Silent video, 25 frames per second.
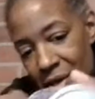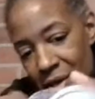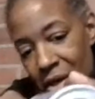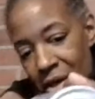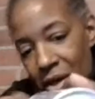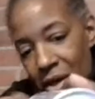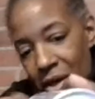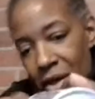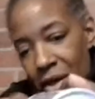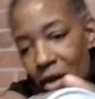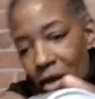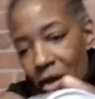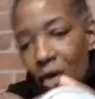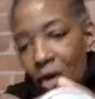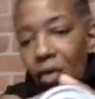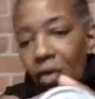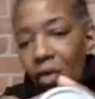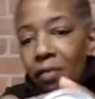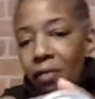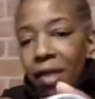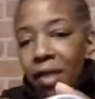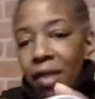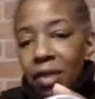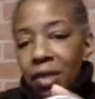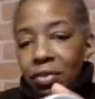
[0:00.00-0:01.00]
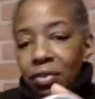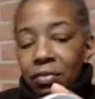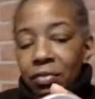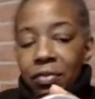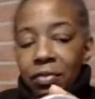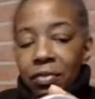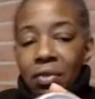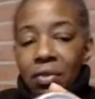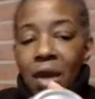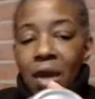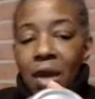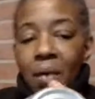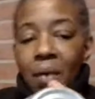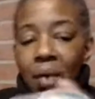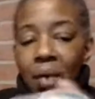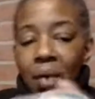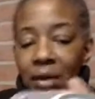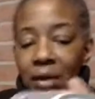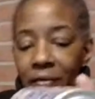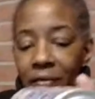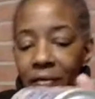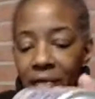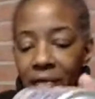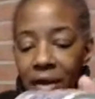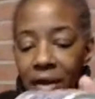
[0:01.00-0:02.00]
go right through, not waiting
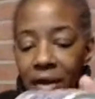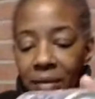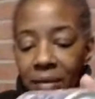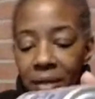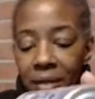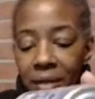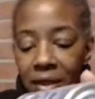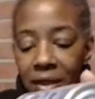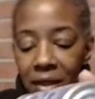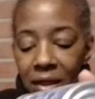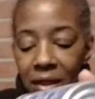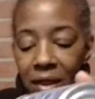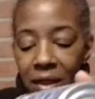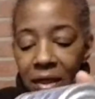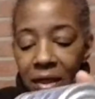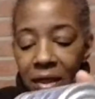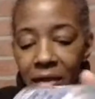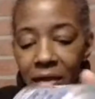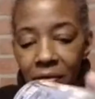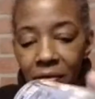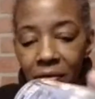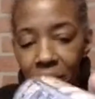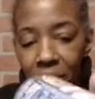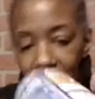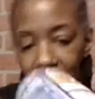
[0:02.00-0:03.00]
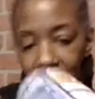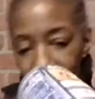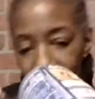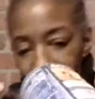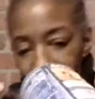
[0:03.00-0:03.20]
for anybody to get in the room.